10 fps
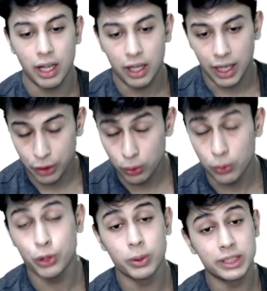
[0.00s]
I
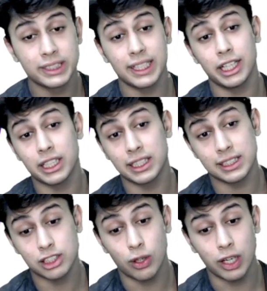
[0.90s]
know you will say it is
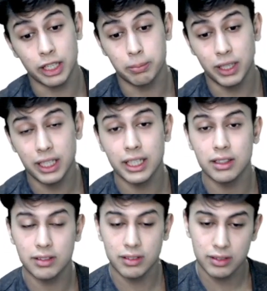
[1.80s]
a solid, but
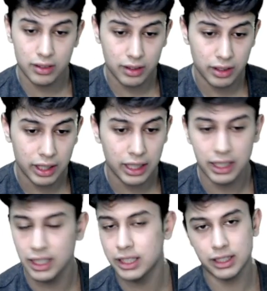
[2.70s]

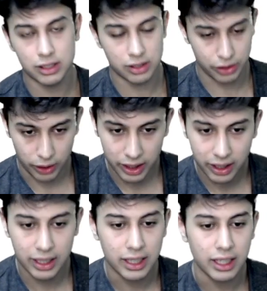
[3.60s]
it is not.
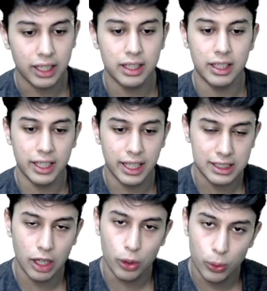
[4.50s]
It
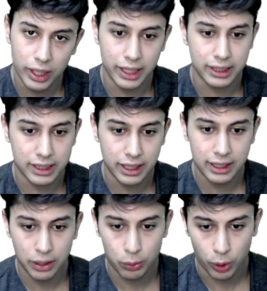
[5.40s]
has a lower density
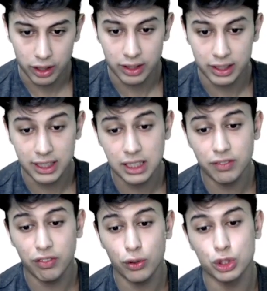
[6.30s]
than water. Thus
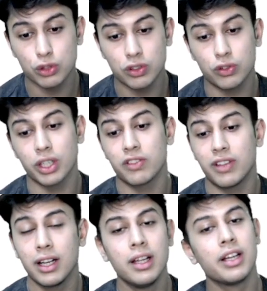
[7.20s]
it floats over
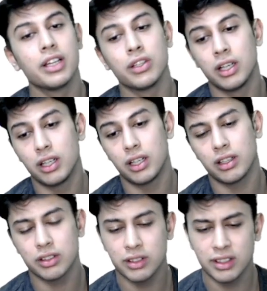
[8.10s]
water.
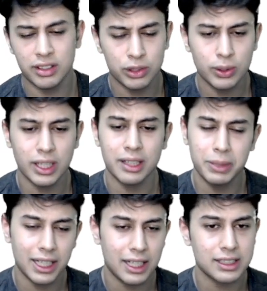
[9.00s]
You can
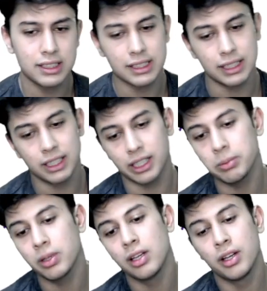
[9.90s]
be asked this
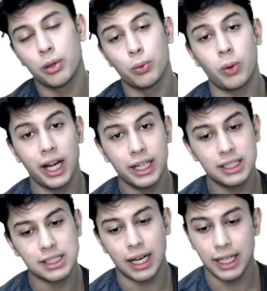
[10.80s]
anytime. Why
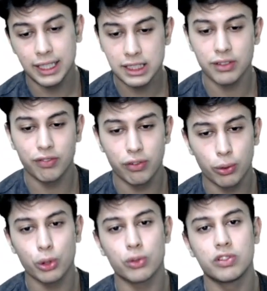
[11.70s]
does ice
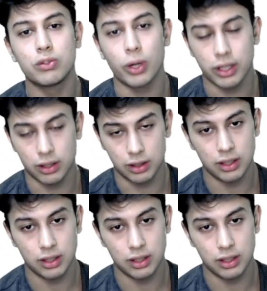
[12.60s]
float over water?